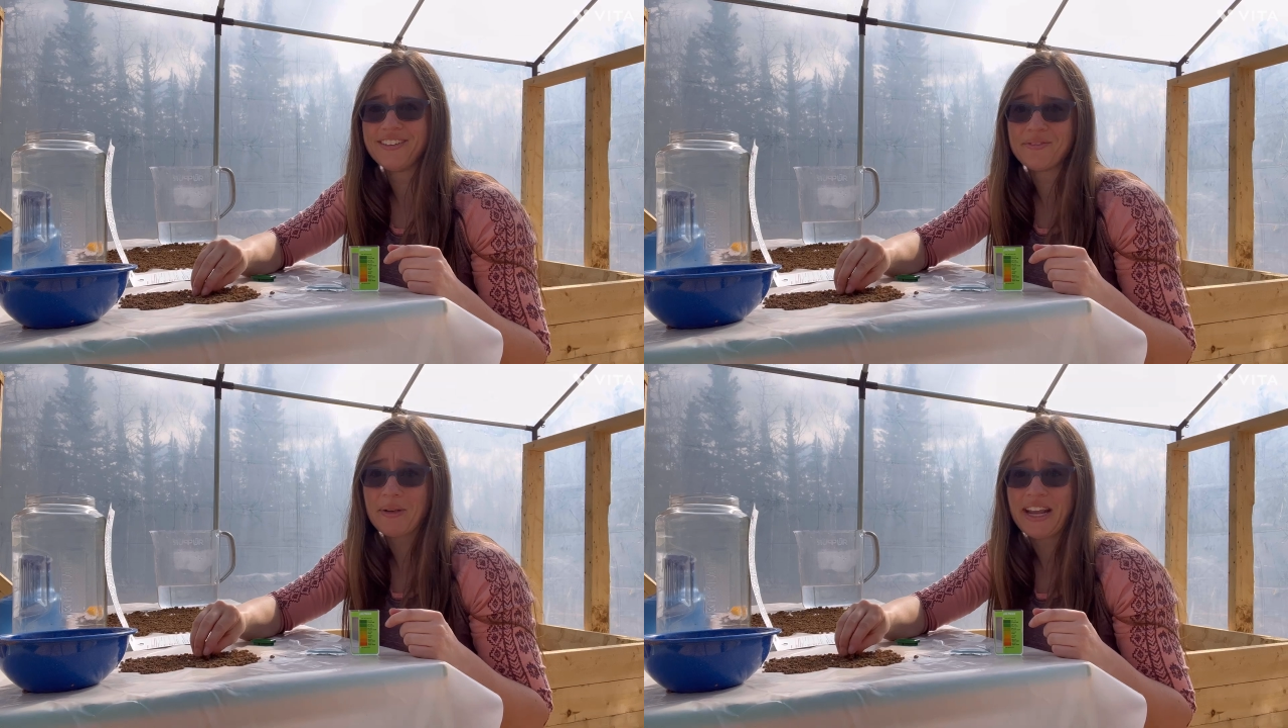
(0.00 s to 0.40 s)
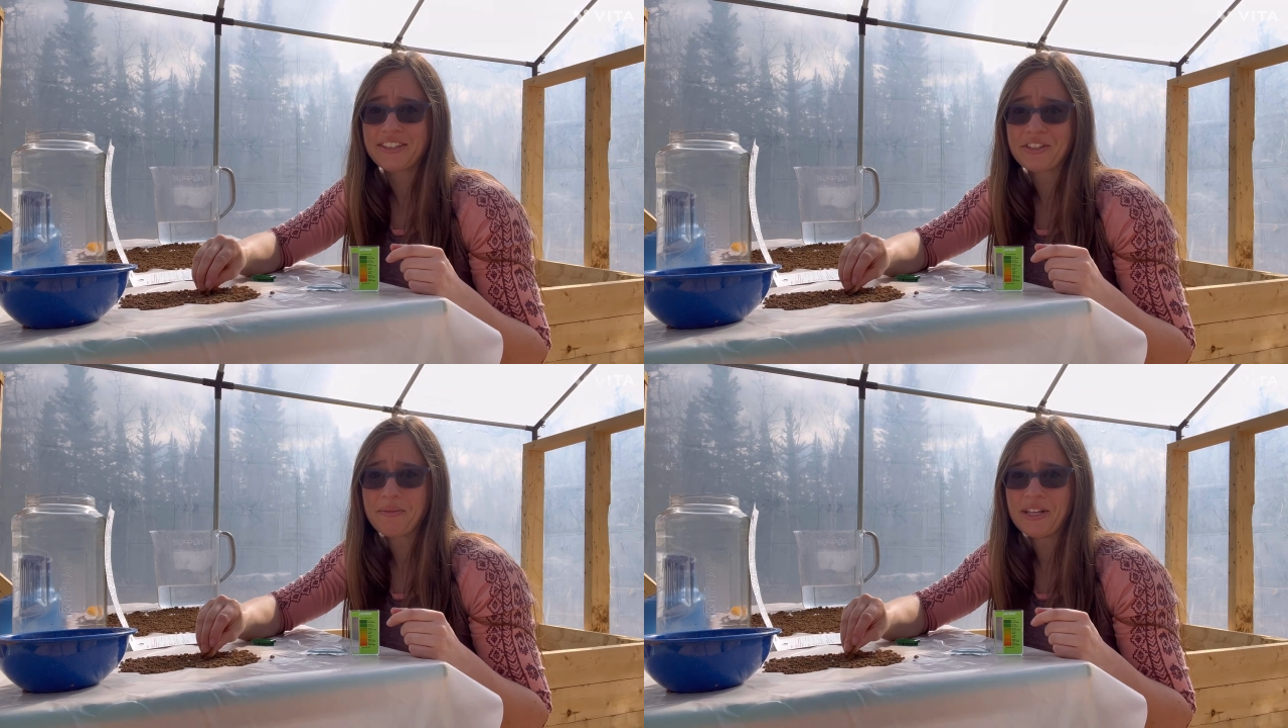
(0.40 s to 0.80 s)
My hands
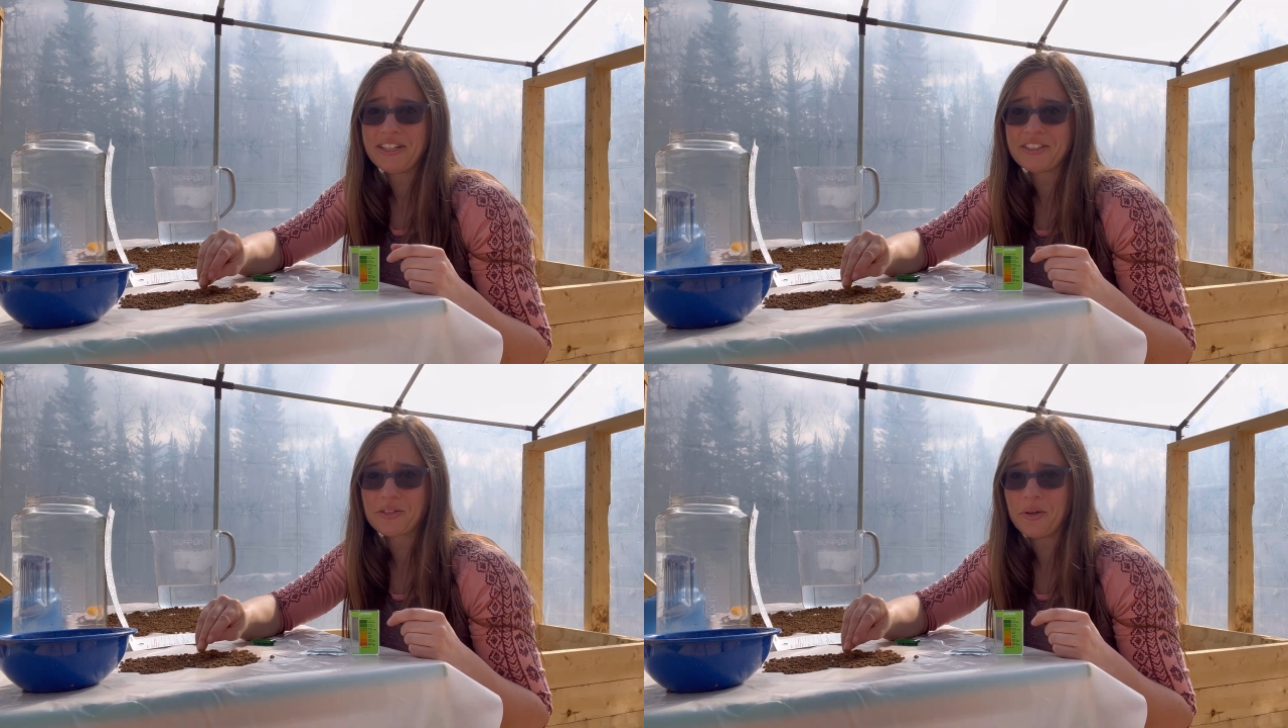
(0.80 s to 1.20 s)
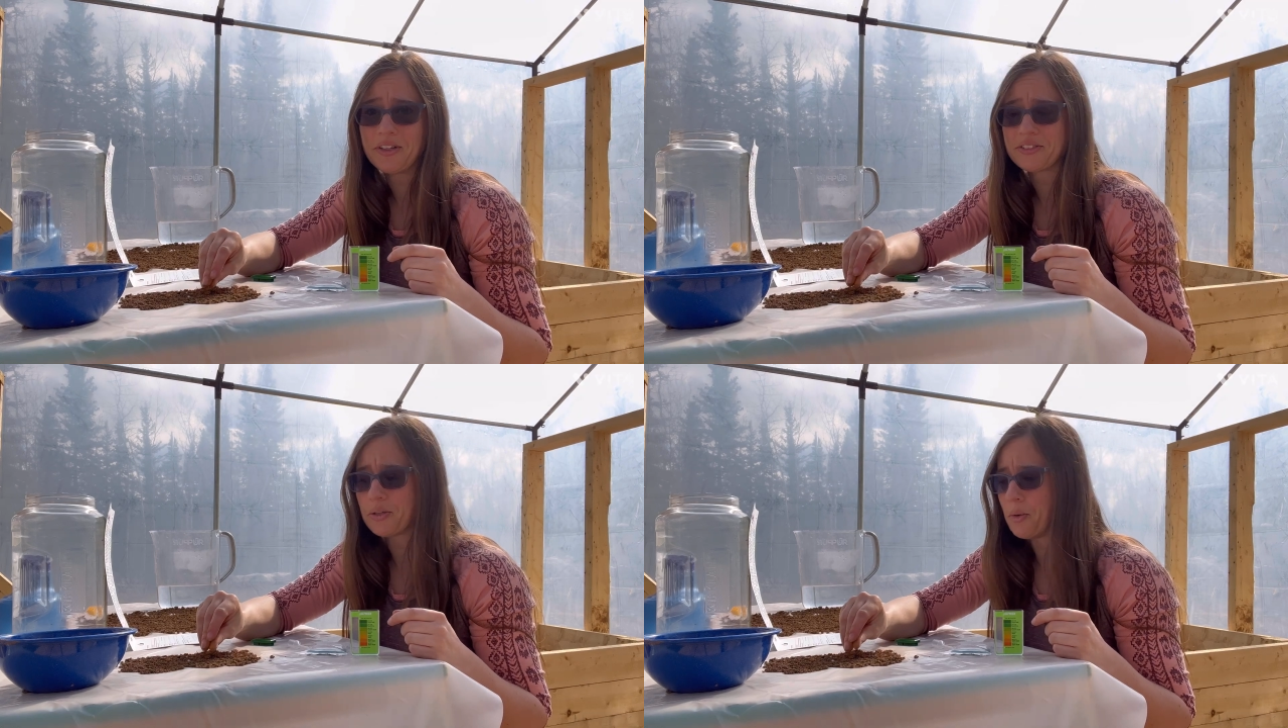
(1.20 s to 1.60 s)
are going to be in this
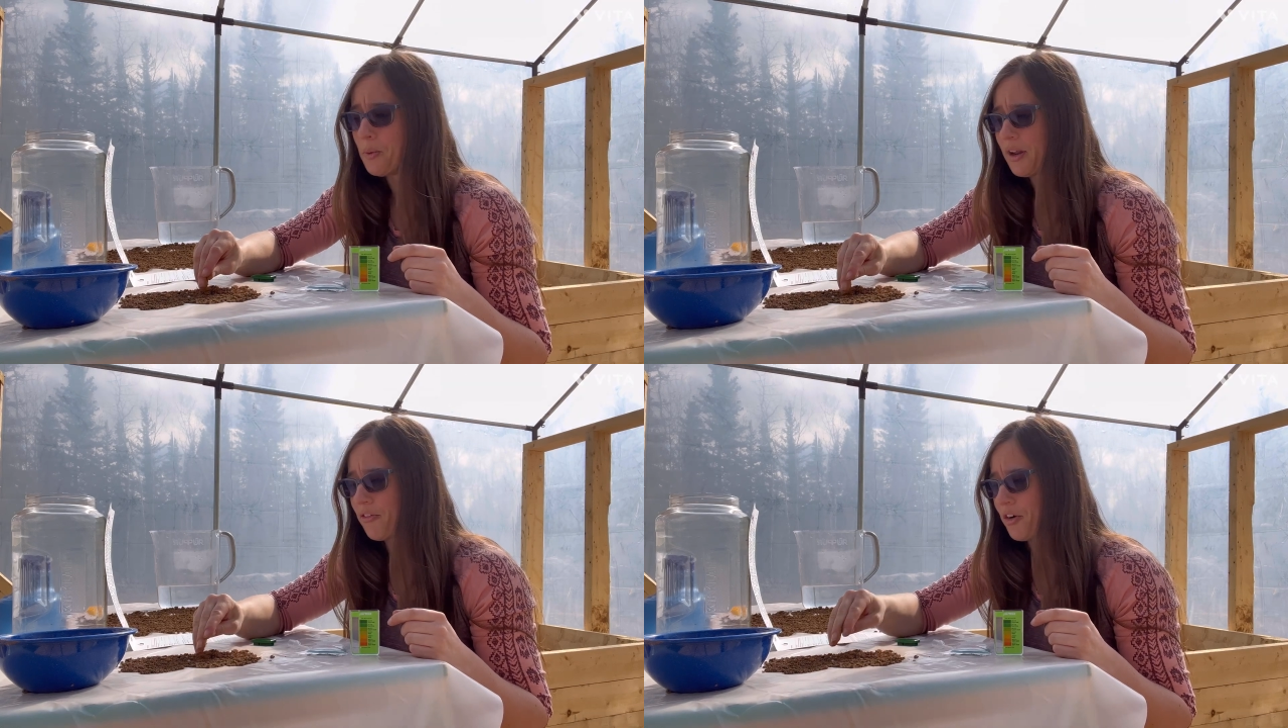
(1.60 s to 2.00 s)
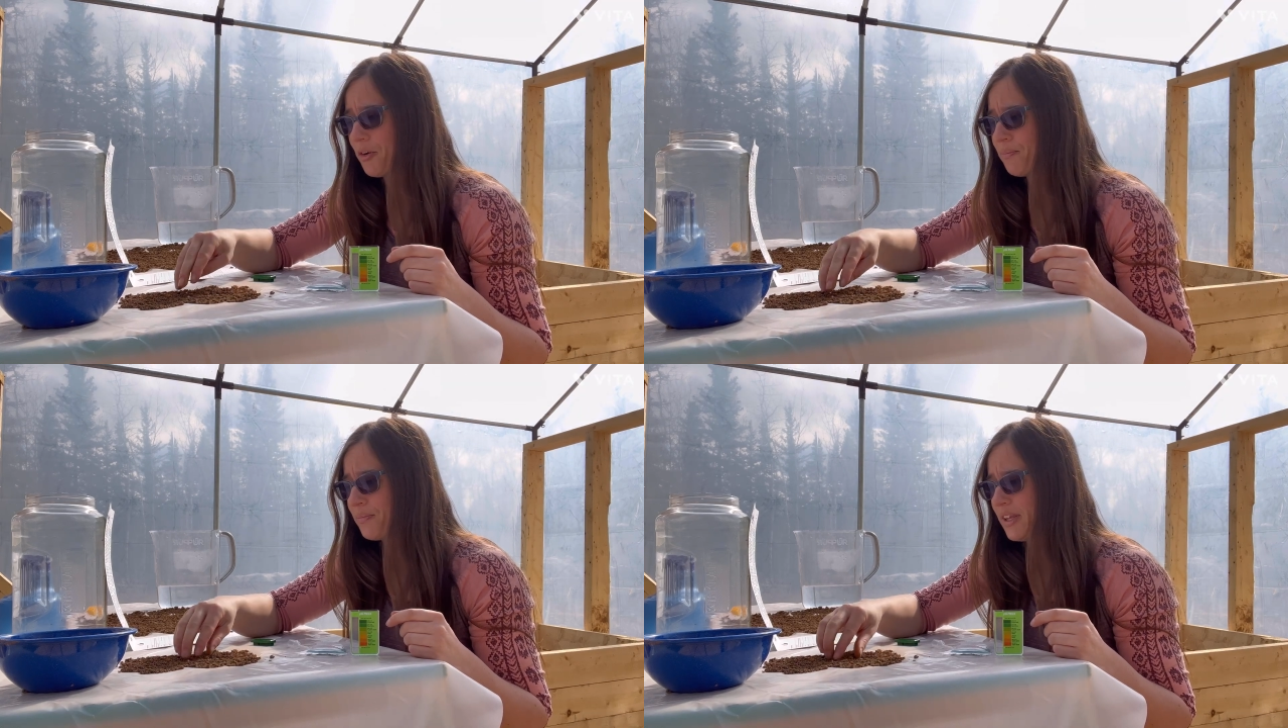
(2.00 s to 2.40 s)
soil, so whatever
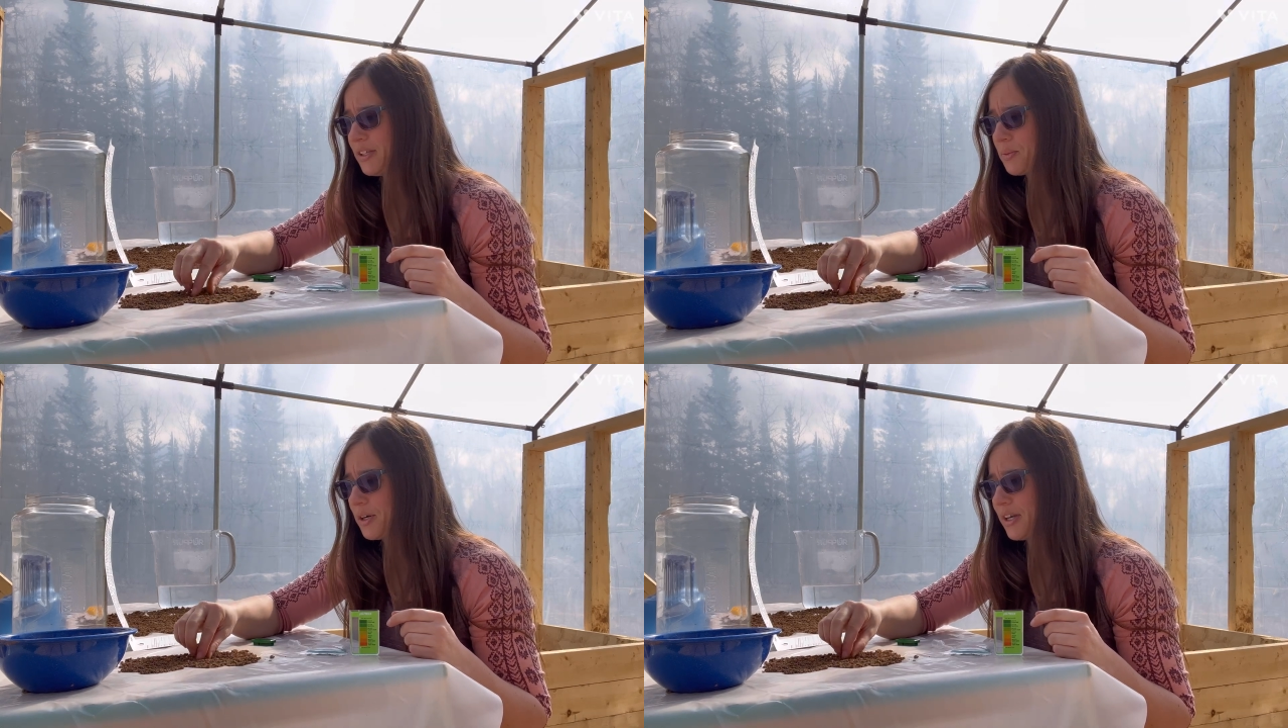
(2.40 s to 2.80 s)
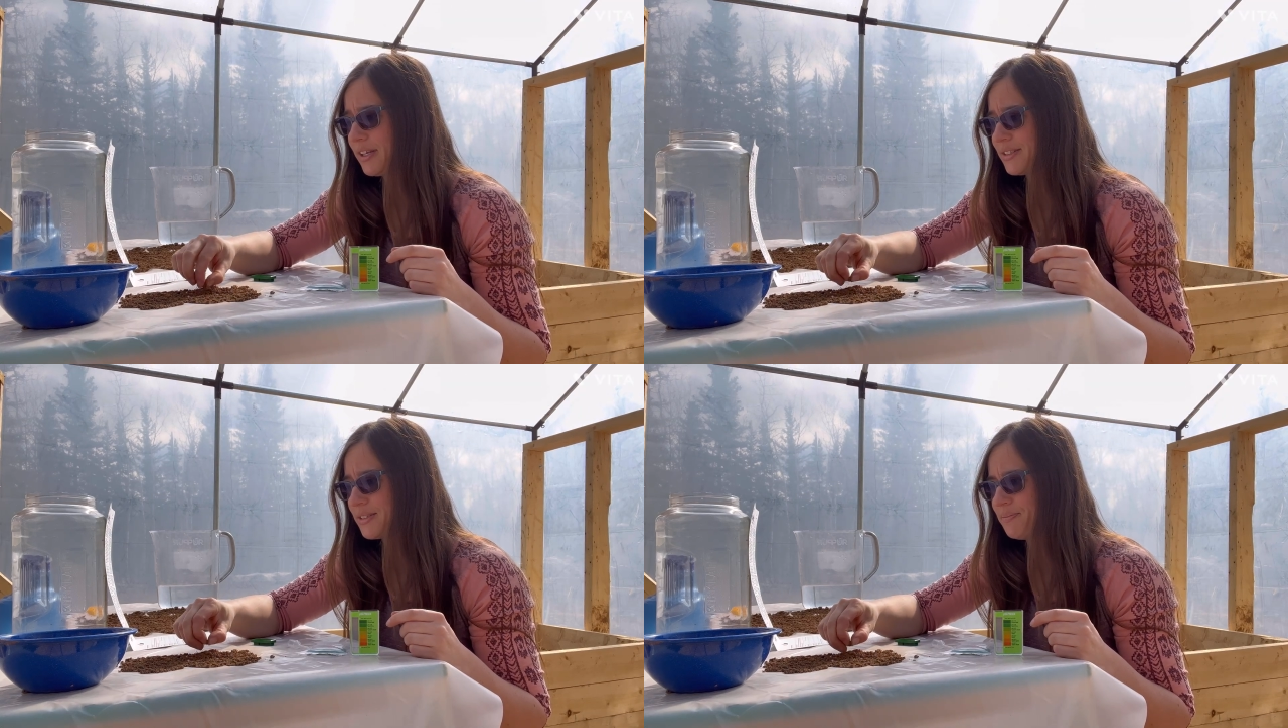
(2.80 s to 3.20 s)
is what it
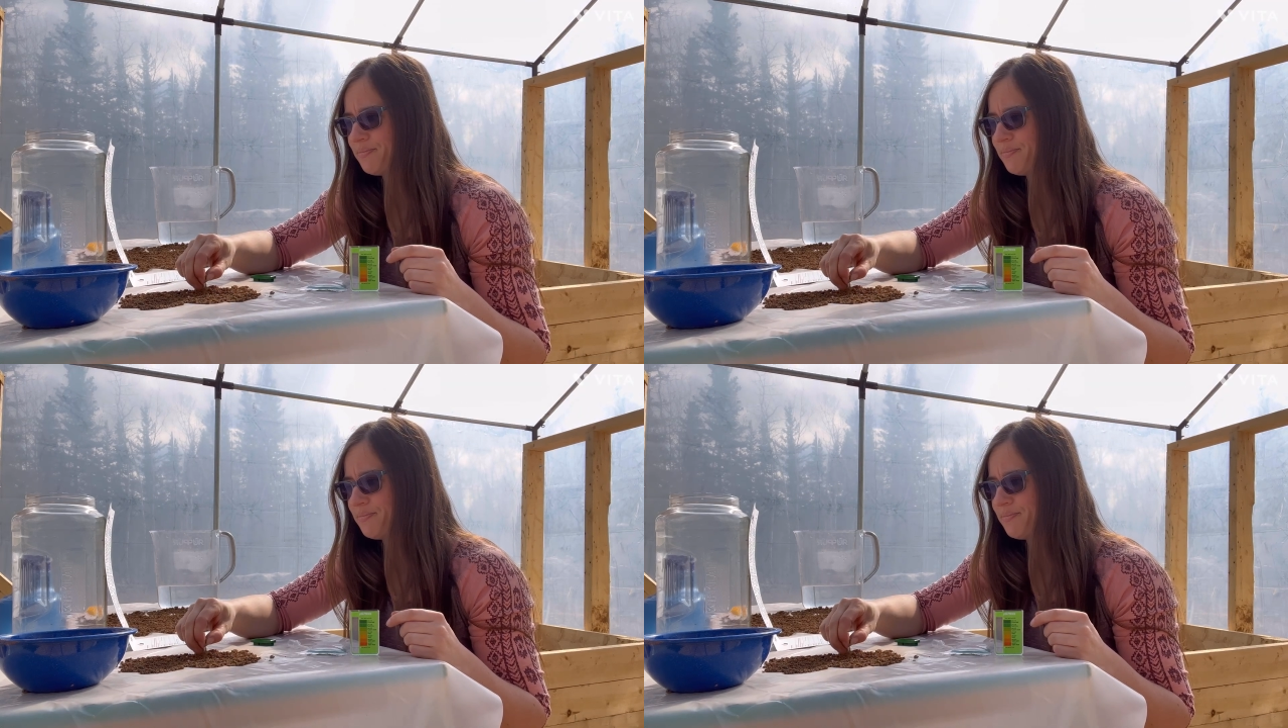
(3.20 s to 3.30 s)
is.